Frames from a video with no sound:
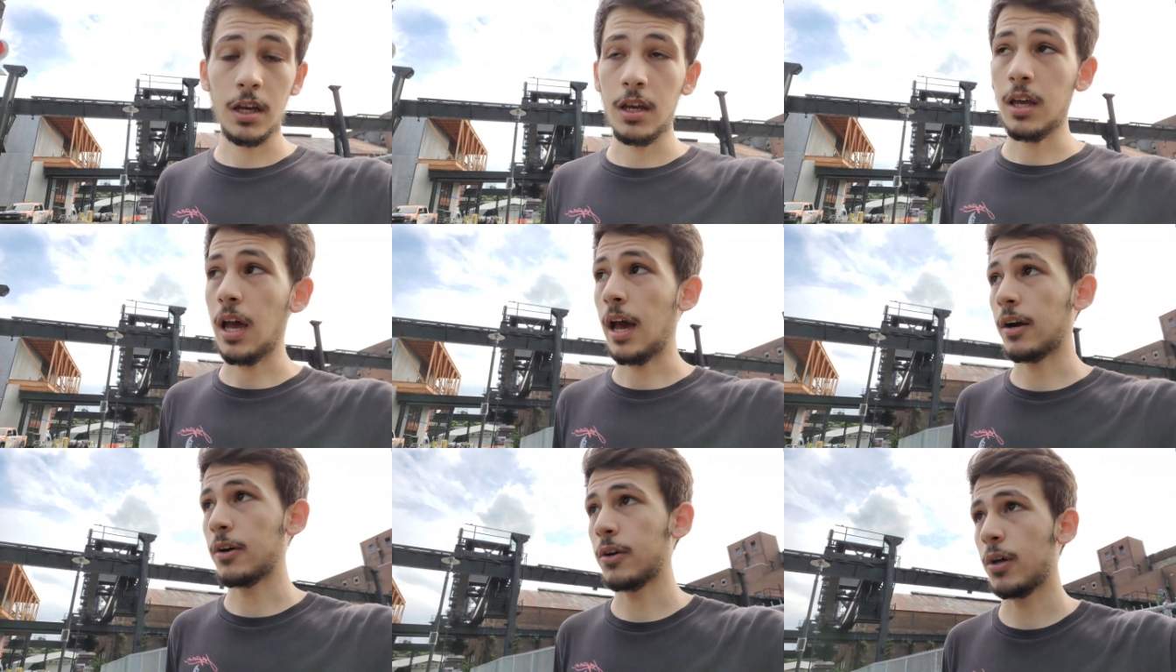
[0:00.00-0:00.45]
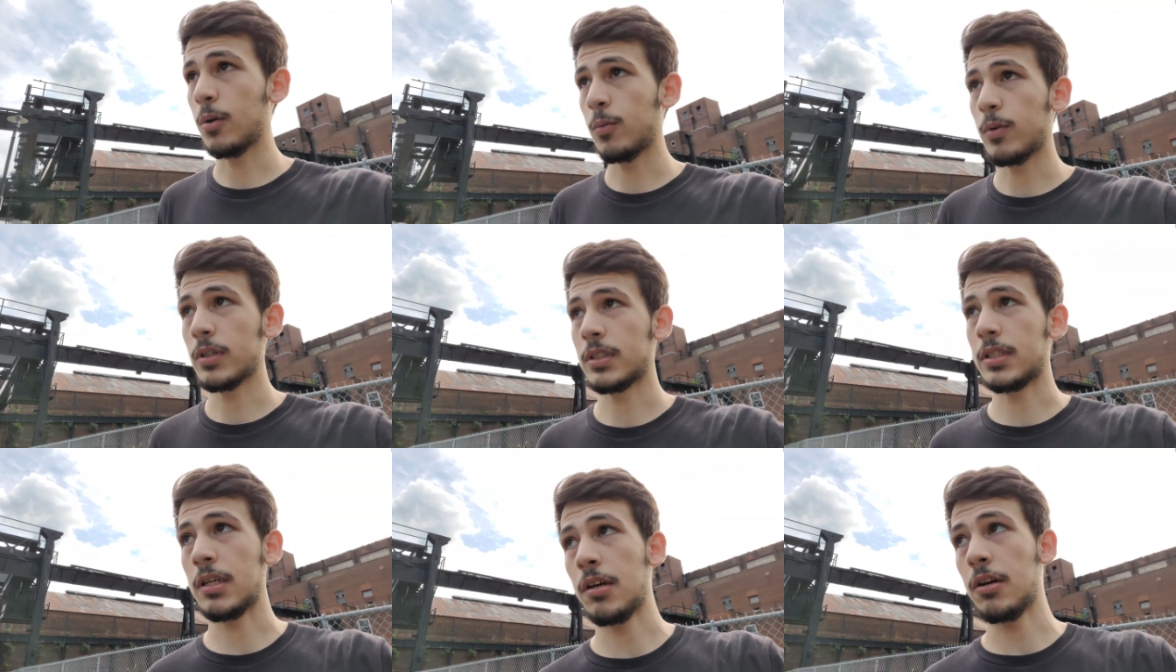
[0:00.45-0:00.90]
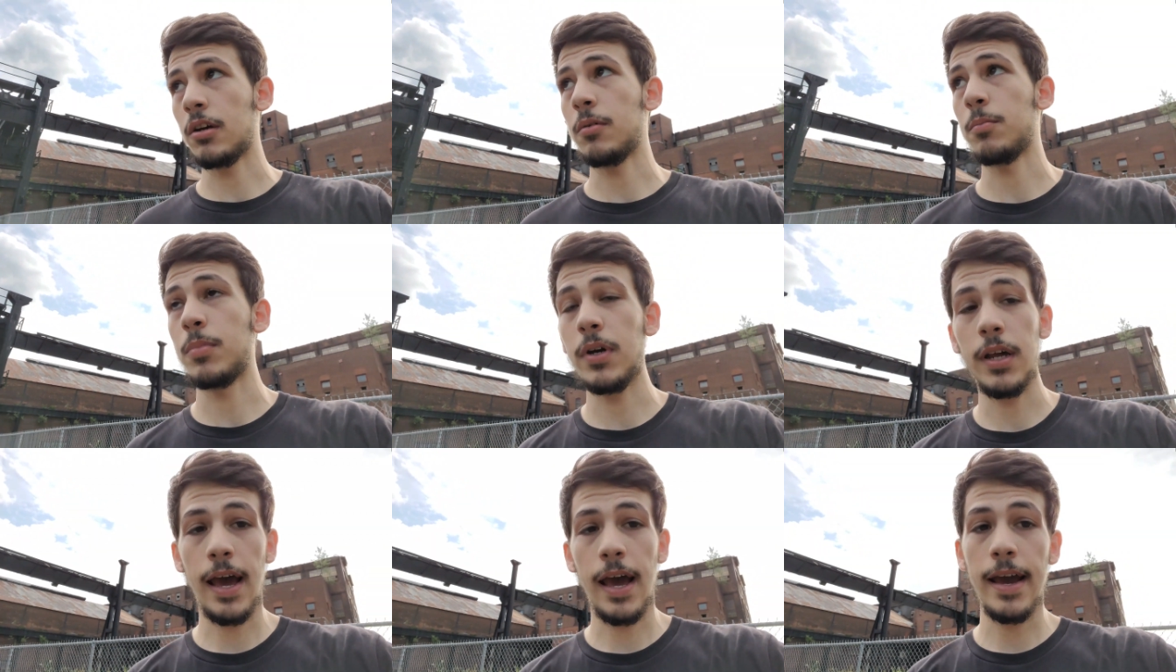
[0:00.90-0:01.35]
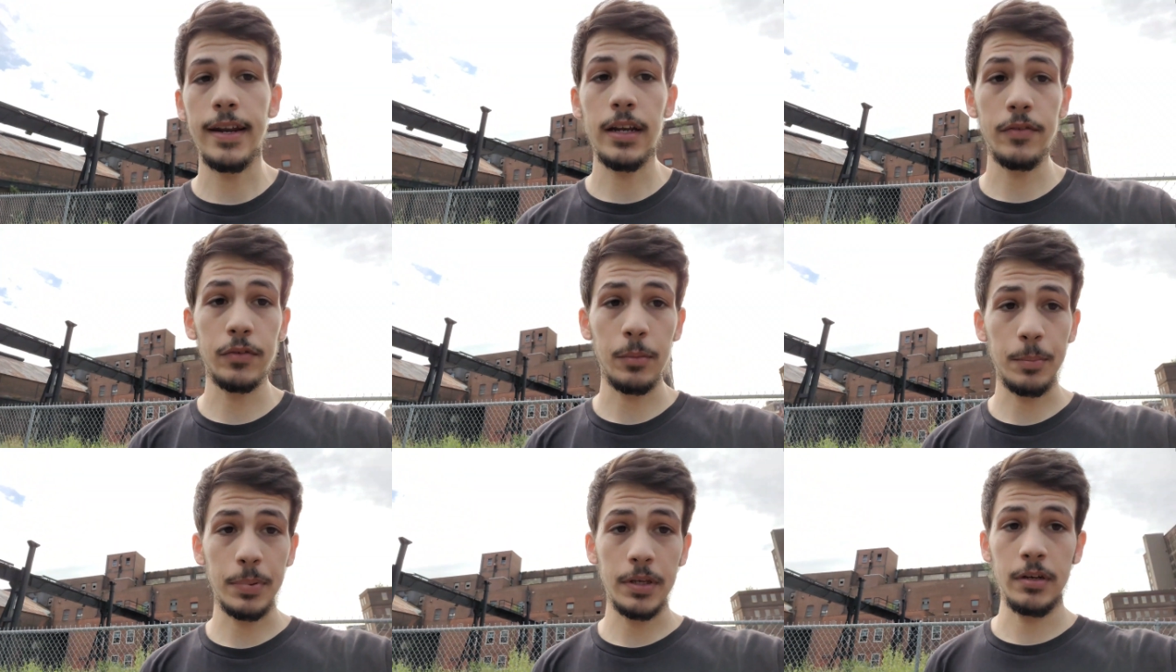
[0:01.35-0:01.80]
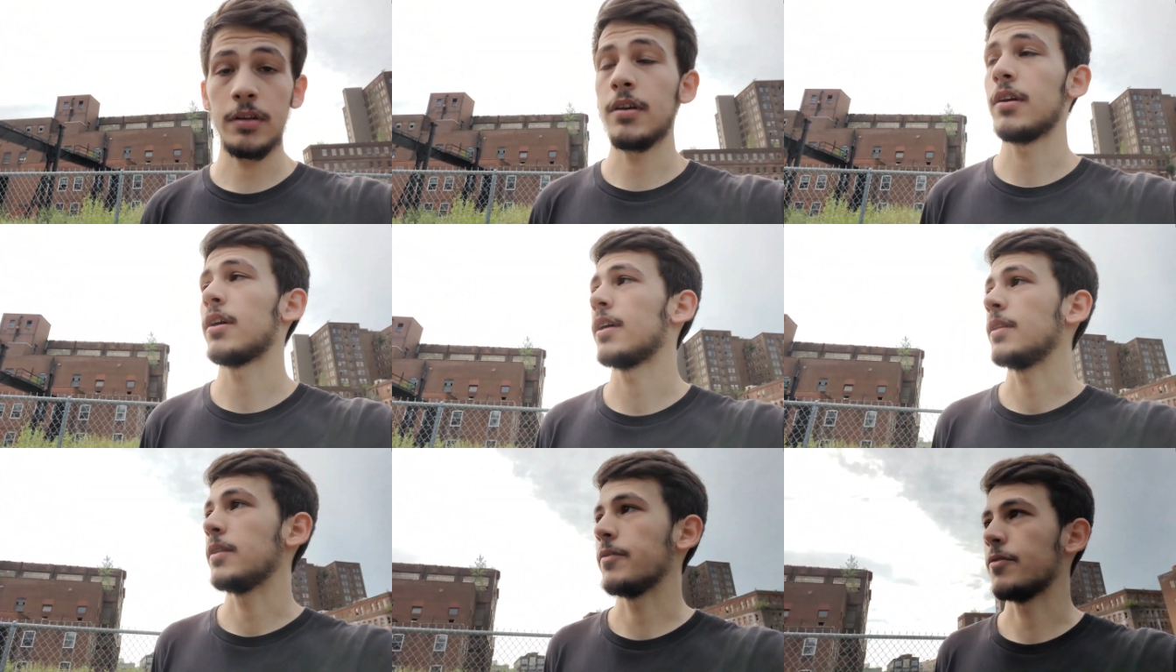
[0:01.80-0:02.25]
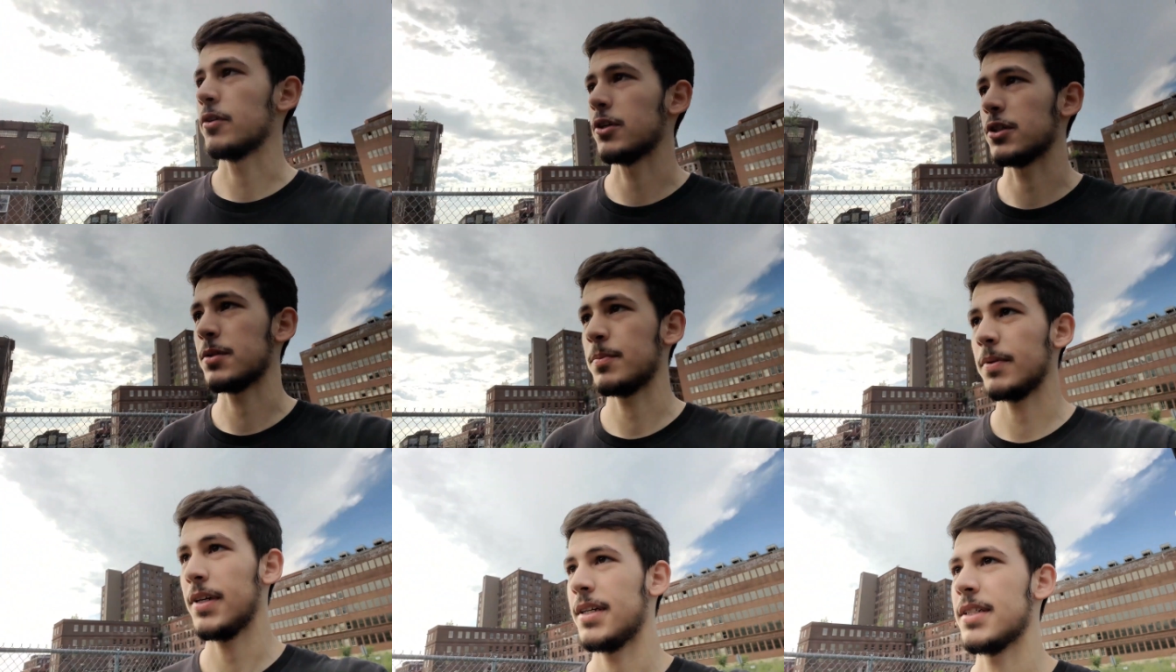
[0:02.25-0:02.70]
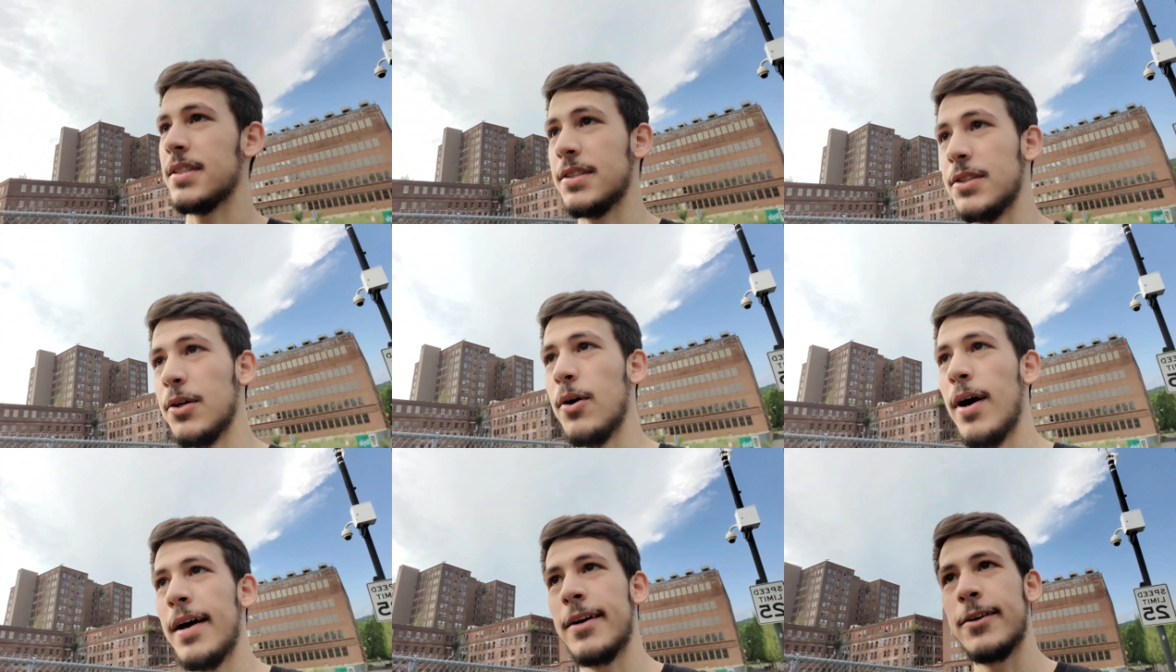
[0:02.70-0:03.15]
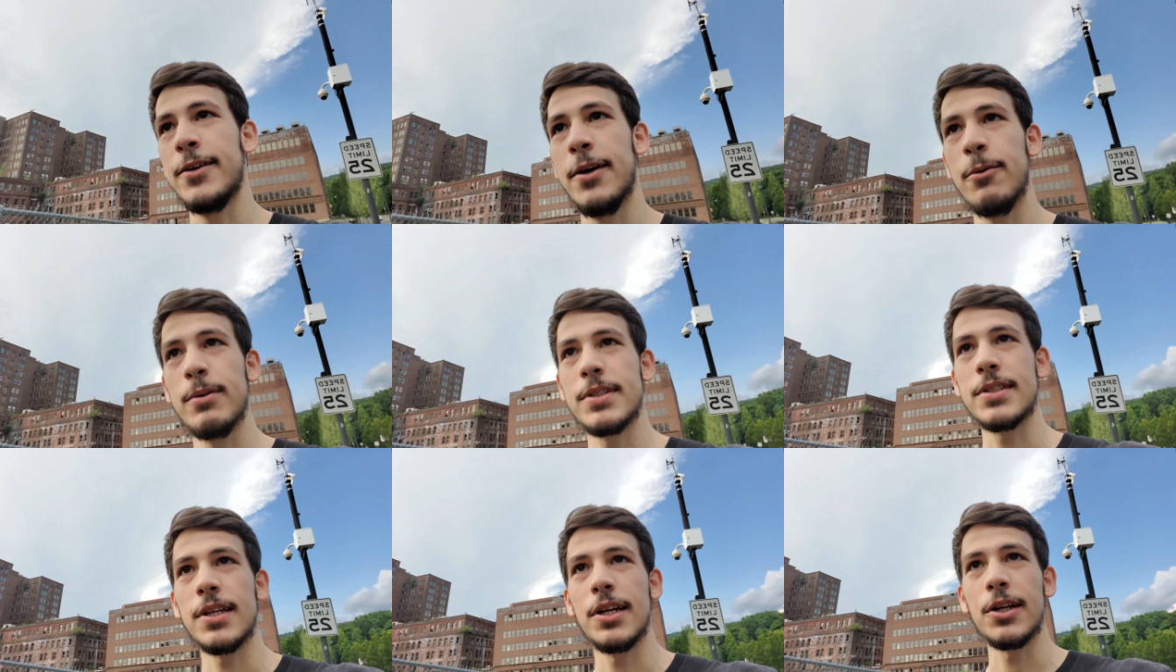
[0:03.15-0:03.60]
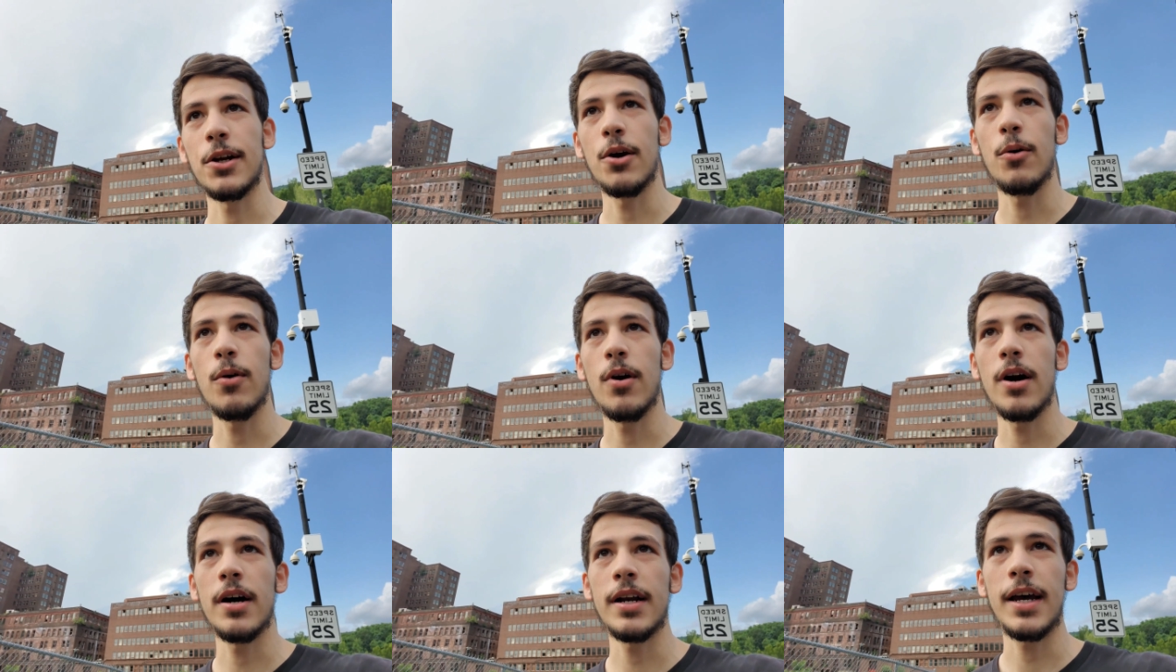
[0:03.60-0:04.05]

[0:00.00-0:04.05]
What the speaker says: I don't know what's here, but I never been here in the first place, so I don't know what's gonna go on.